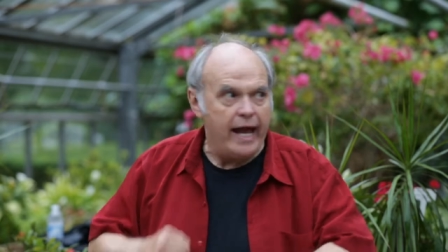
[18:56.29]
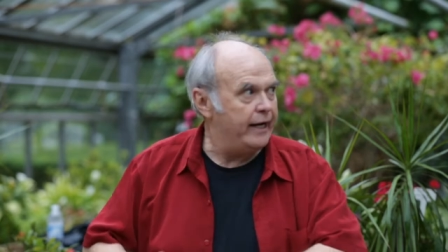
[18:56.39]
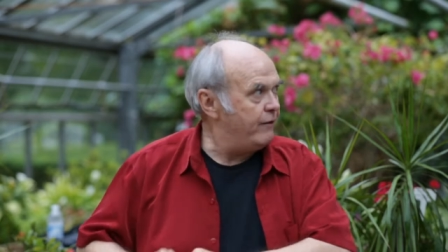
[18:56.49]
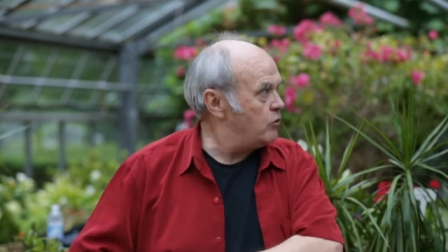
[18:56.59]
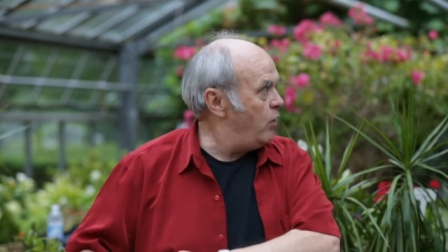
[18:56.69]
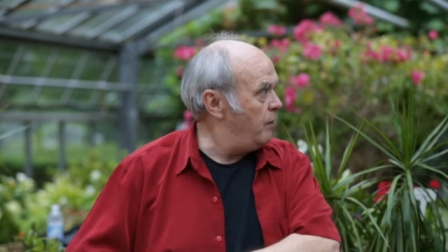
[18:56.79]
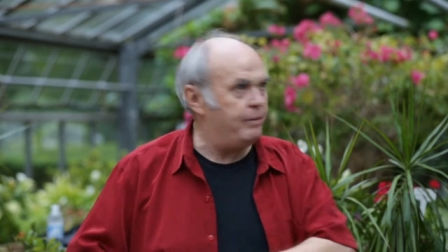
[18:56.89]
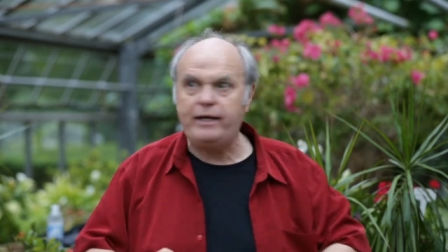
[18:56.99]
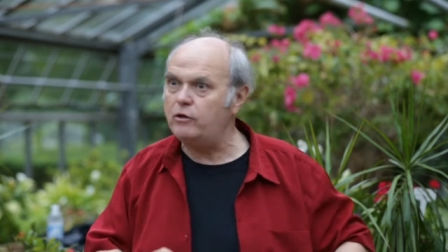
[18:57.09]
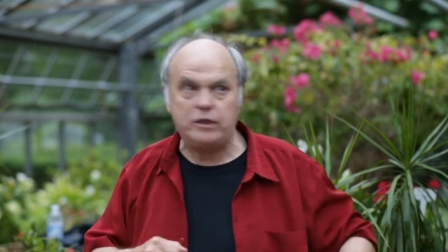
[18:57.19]
And after a while,
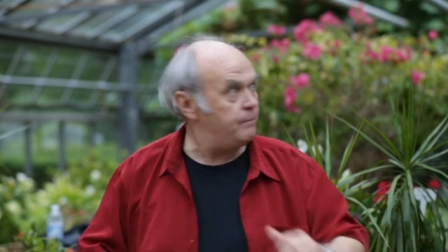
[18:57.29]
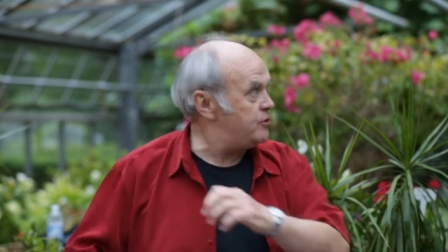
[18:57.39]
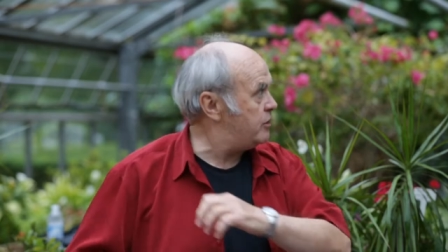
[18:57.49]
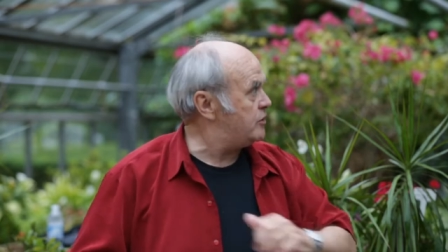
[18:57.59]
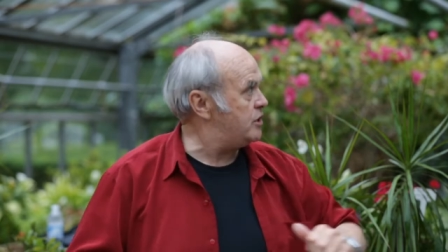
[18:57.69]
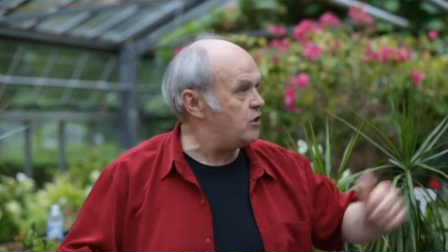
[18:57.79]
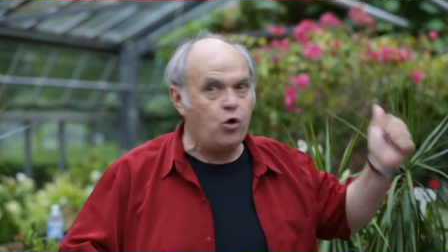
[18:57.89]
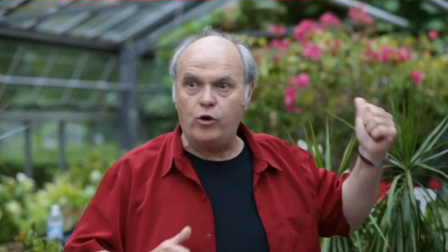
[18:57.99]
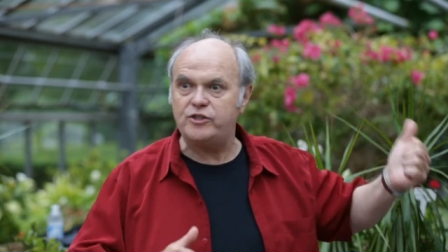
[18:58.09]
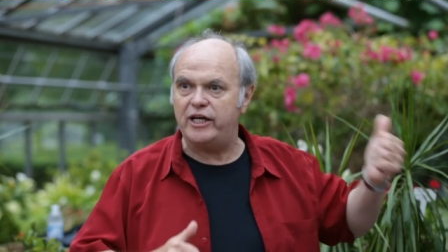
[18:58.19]
Peg looked up and she could see the
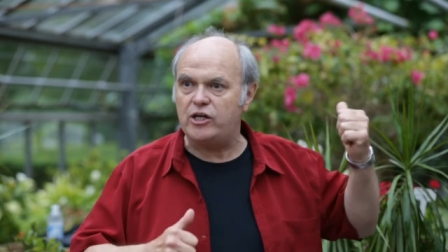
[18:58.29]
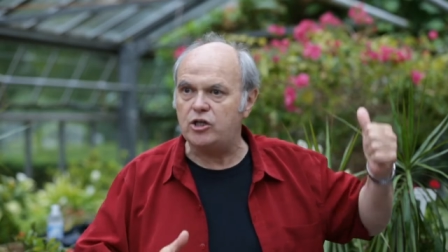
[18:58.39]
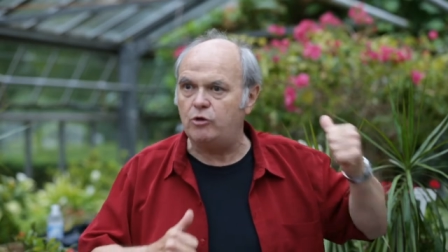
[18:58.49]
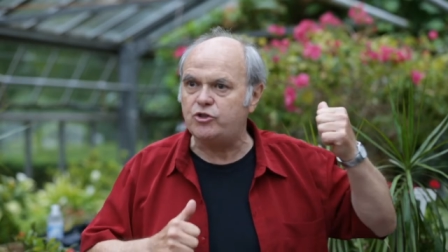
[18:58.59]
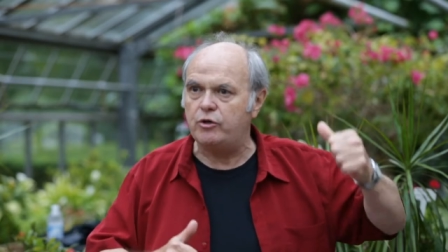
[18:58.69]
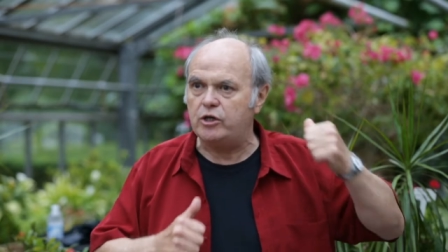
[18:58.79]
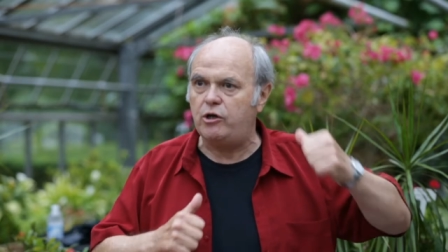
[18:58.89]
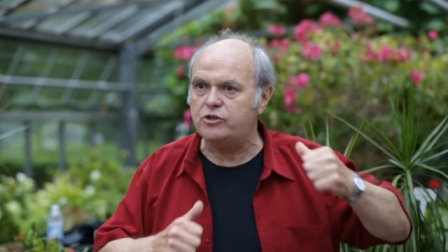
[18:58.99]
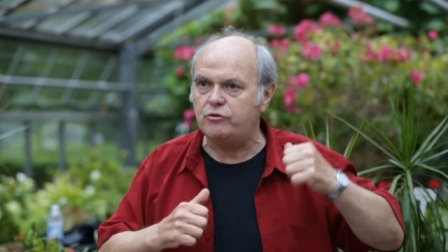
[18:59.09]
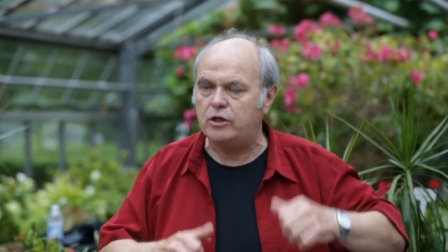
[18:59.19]
horse getting closer and
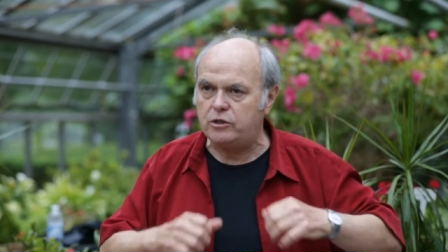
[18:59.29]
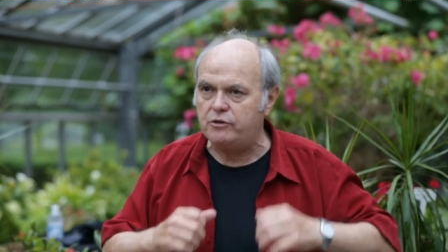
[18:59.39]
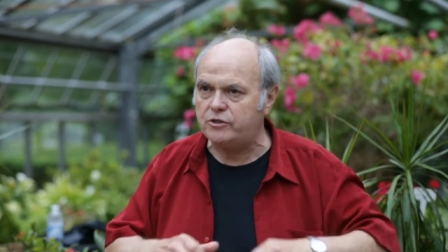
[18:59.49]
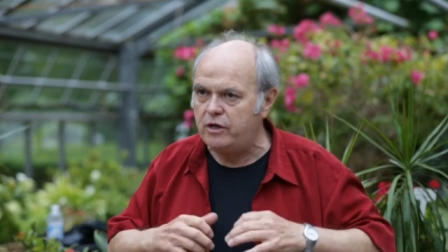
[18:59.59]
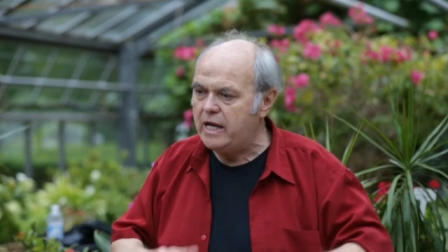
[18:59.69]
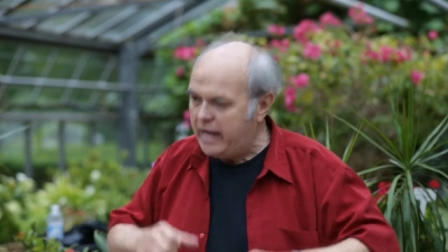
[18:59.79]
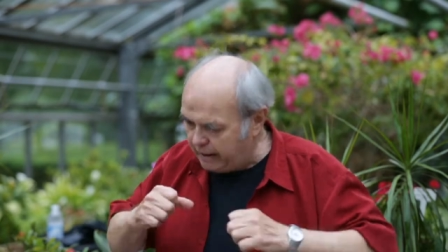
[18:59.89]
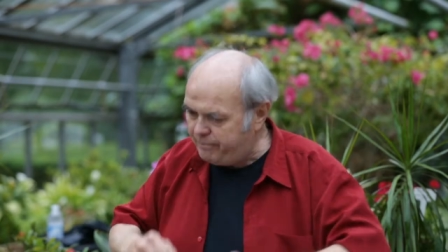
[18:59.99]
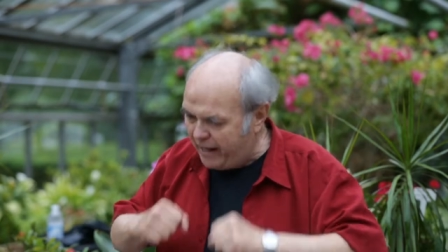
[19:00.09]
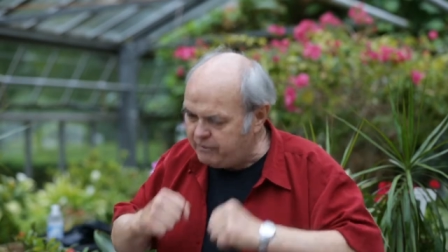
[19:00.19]
closer and closer.
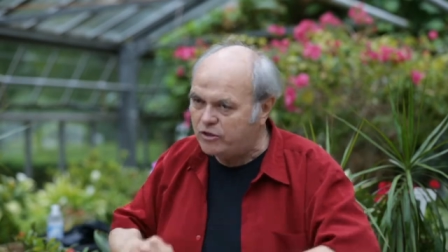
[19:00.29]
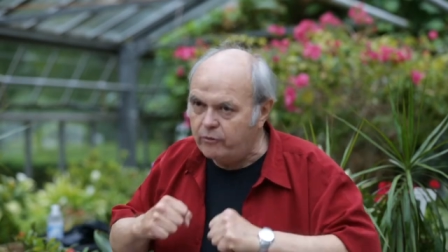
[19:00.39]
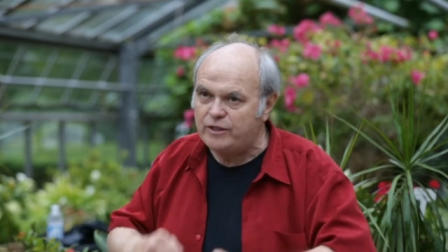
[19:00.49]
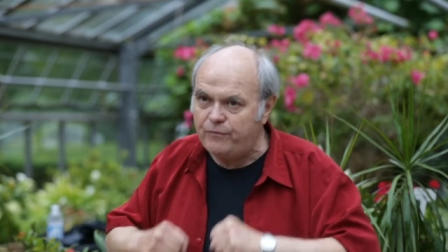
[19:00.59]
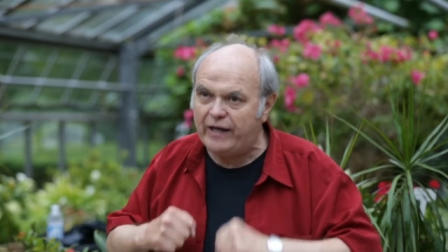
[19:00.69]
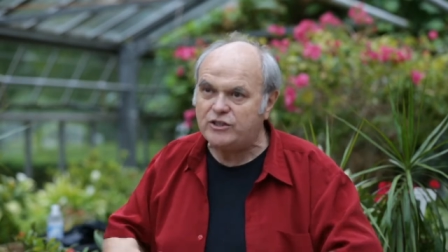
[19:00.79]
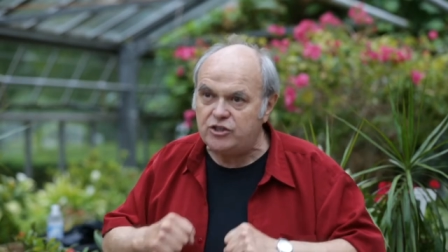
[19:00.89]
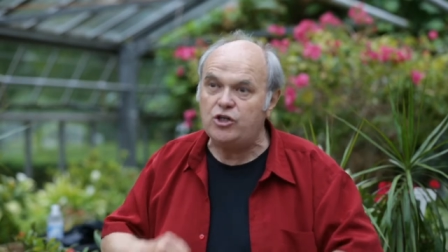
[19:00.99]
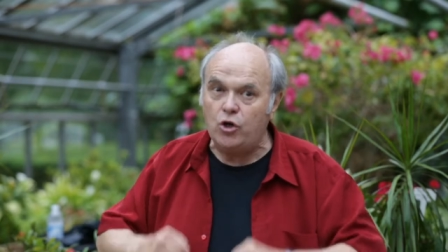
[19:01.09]
And Peg was going as fast as she